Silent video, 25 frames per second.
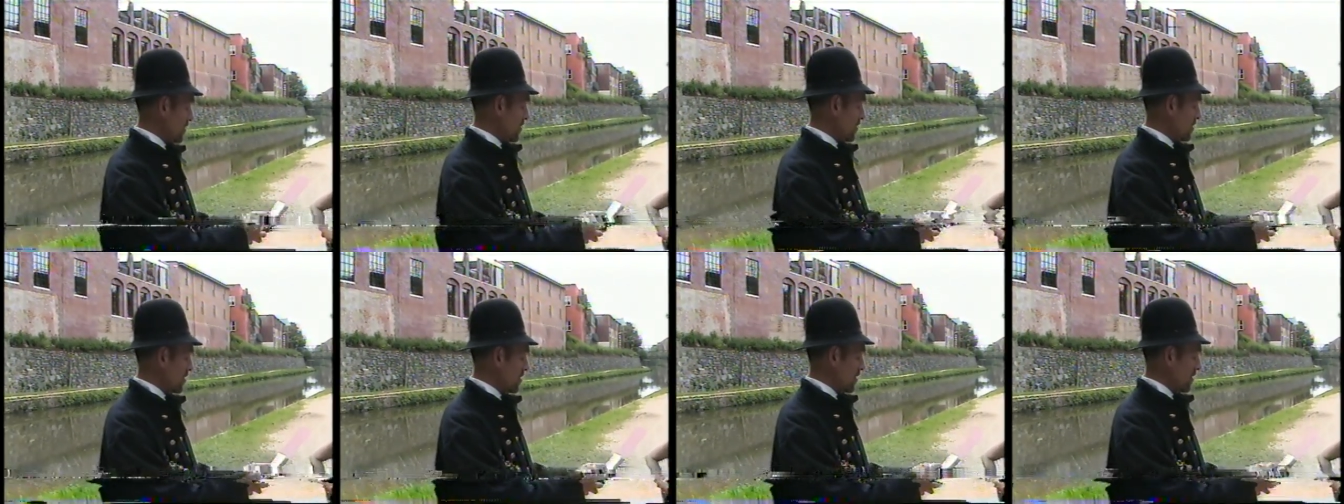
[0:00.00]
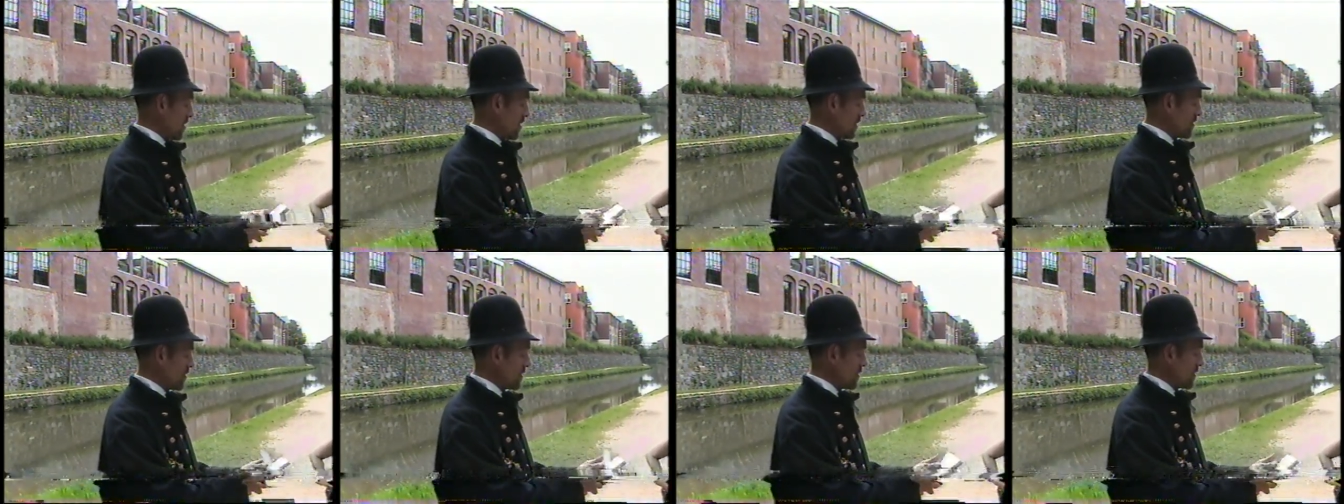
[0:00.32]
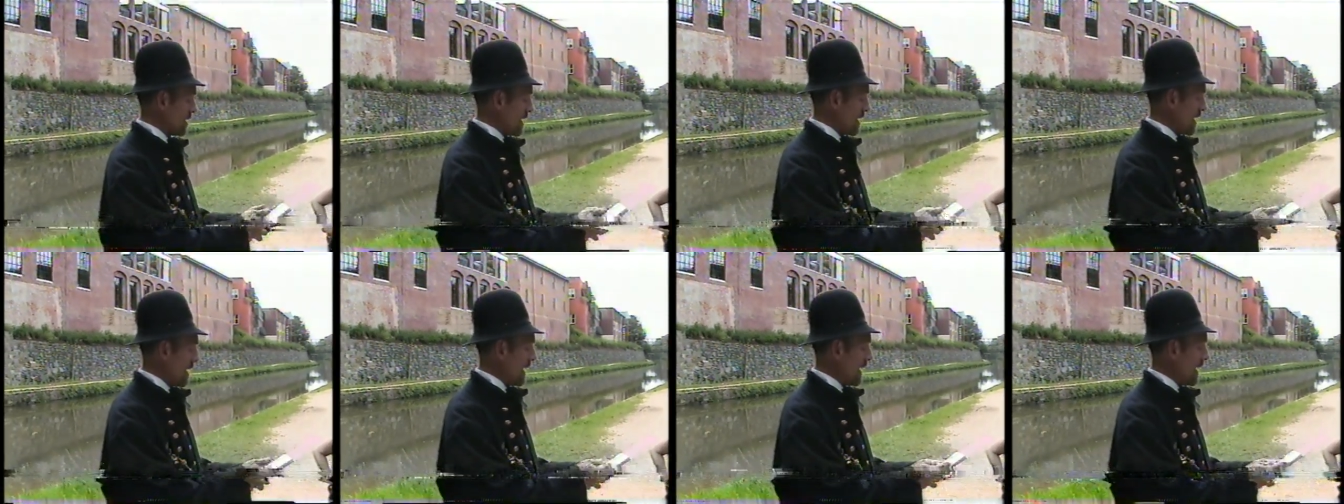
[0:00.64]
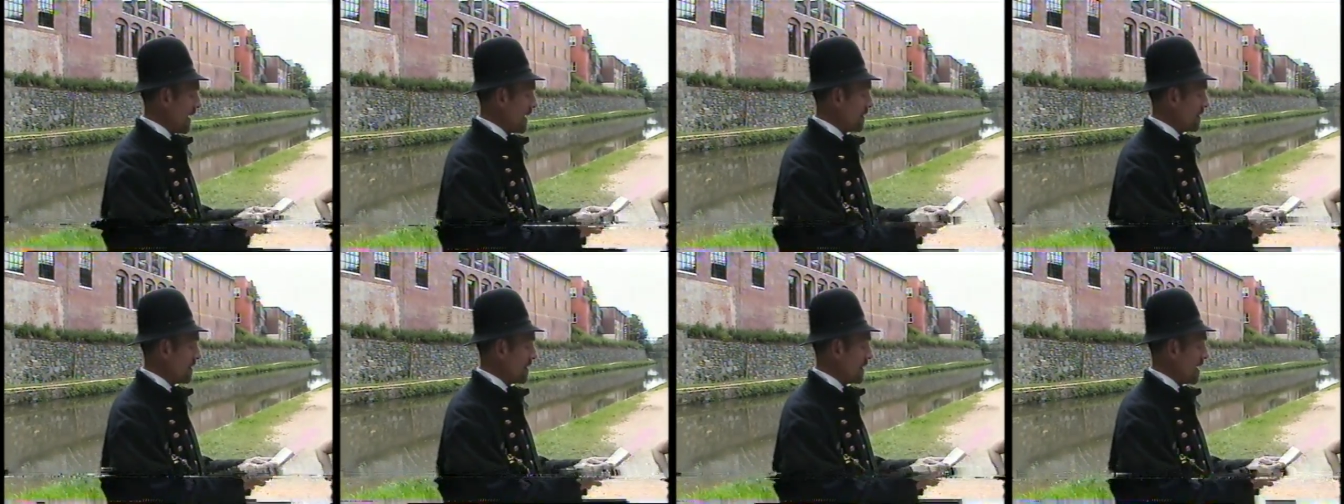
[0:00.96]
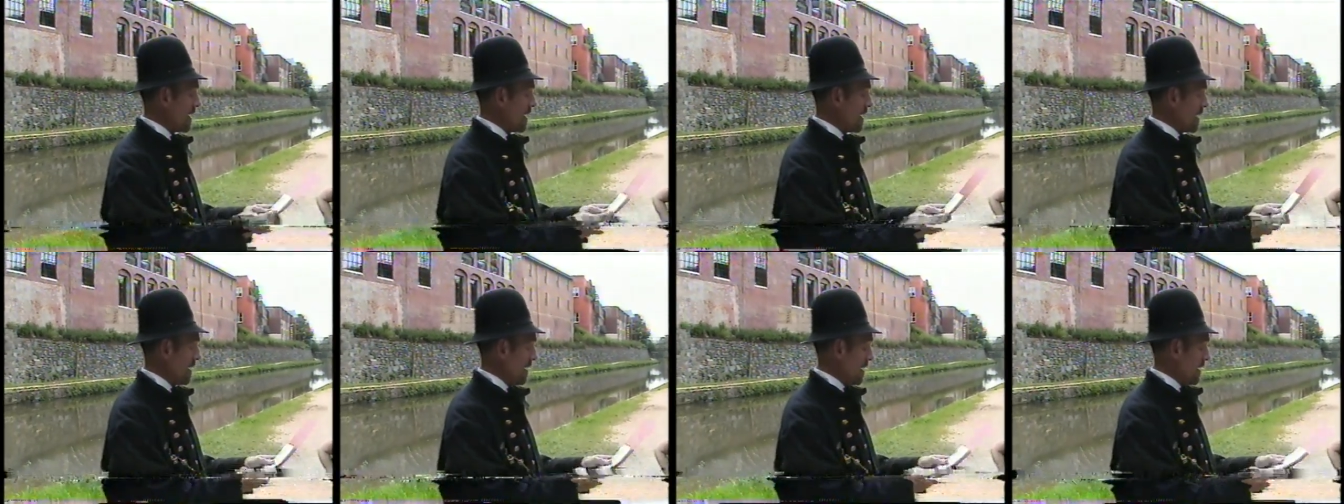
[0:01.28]
desserts in
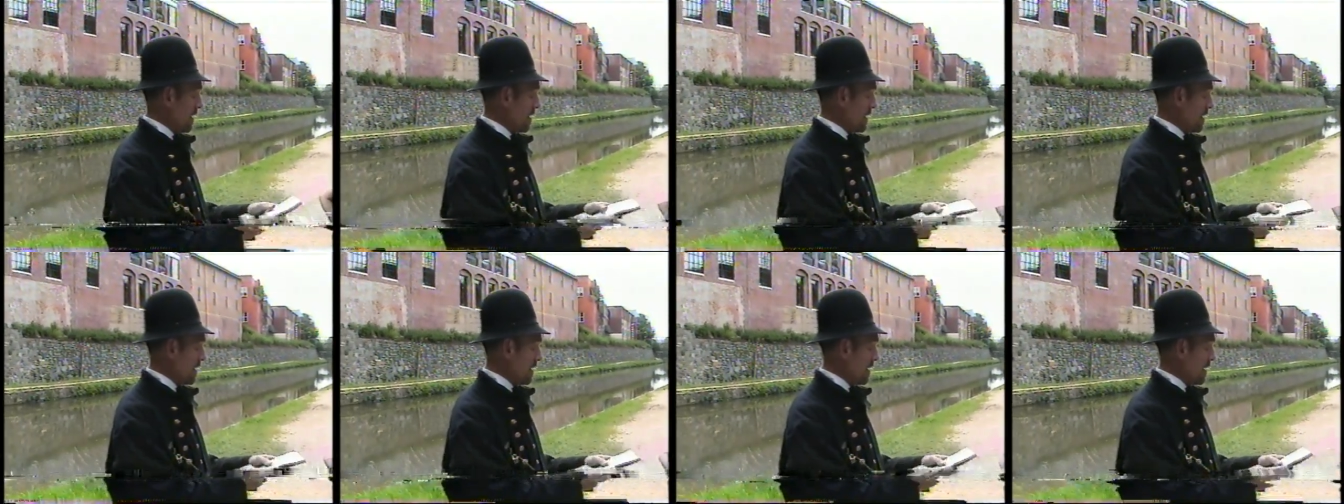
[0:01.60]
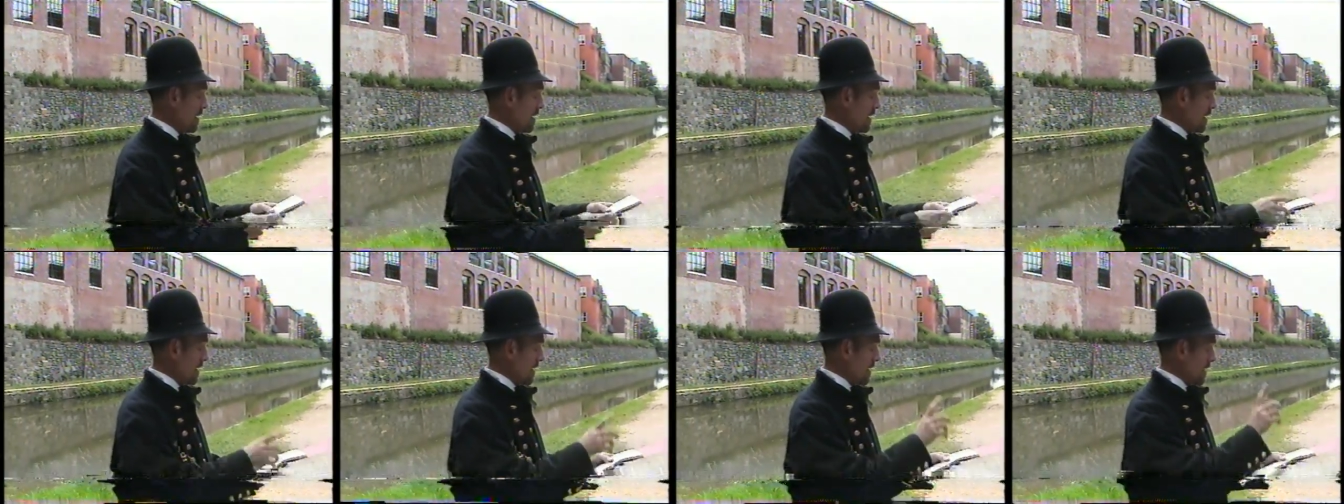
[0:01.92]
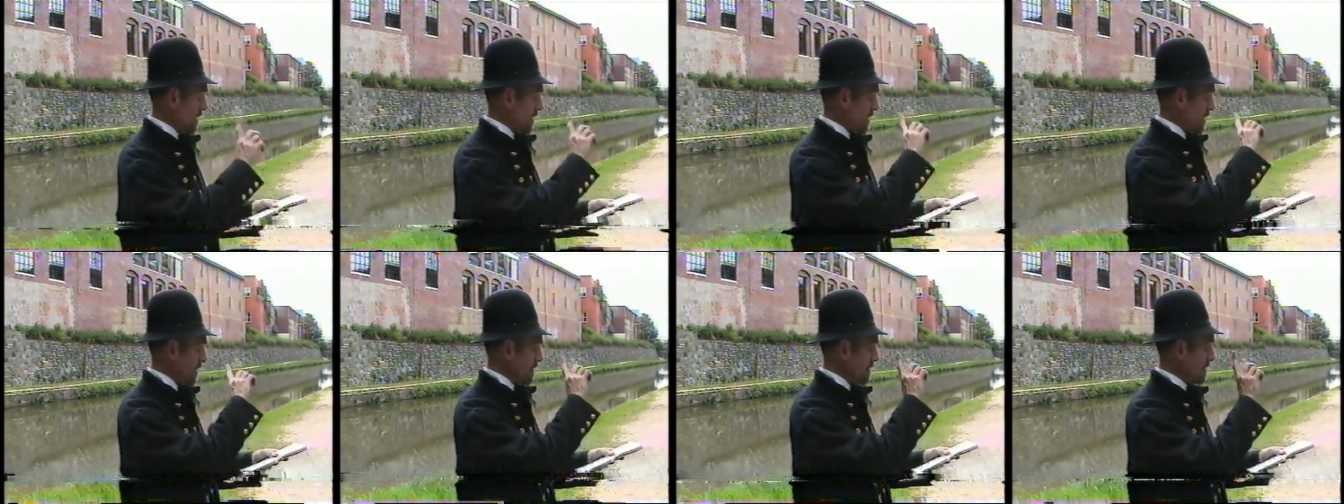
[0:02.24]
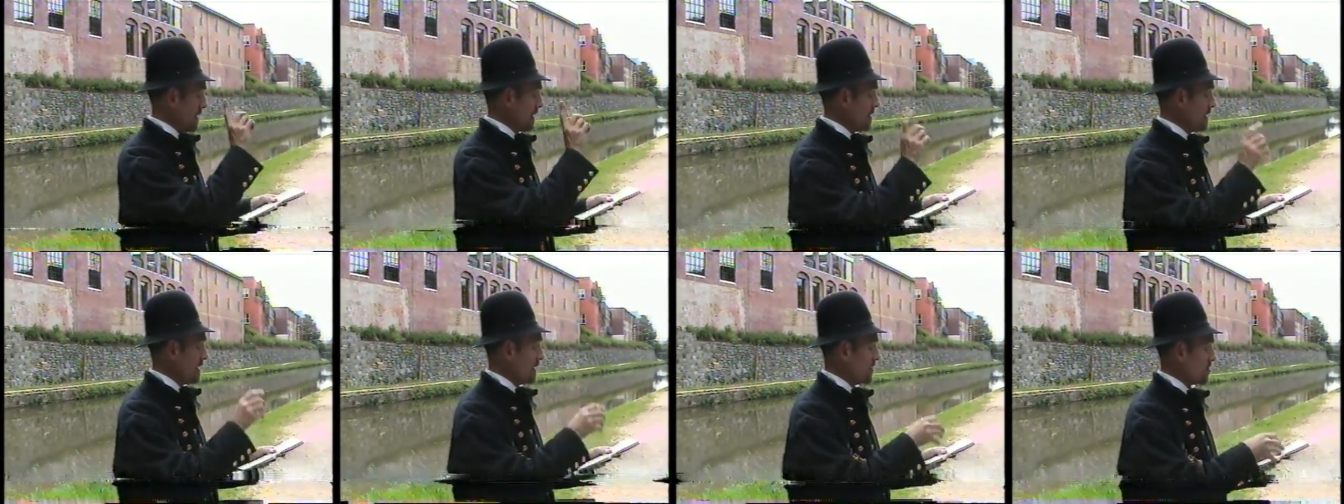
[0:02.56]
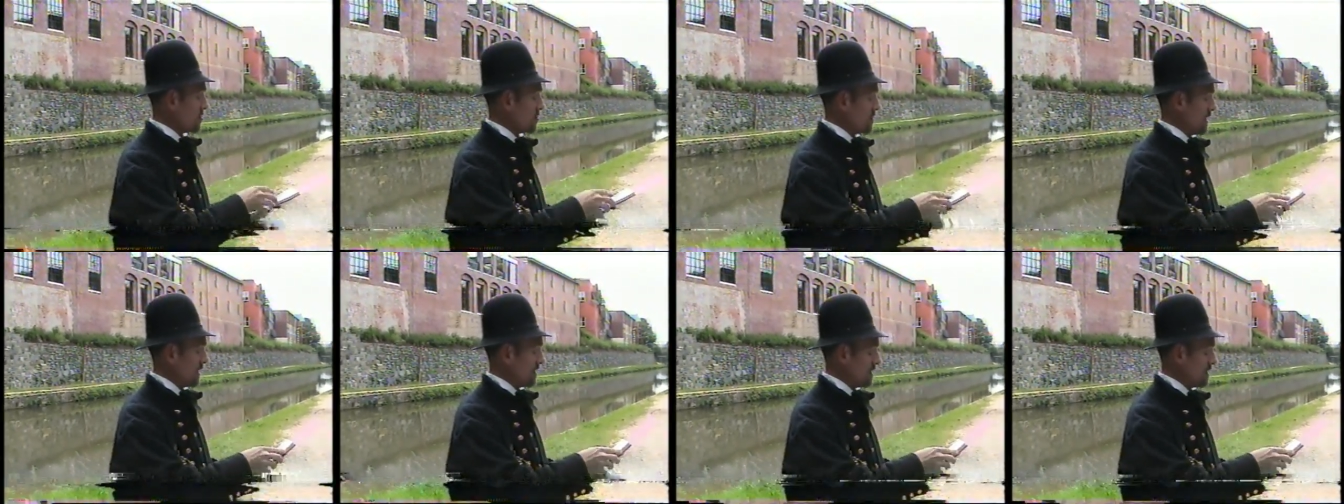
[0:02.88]
the district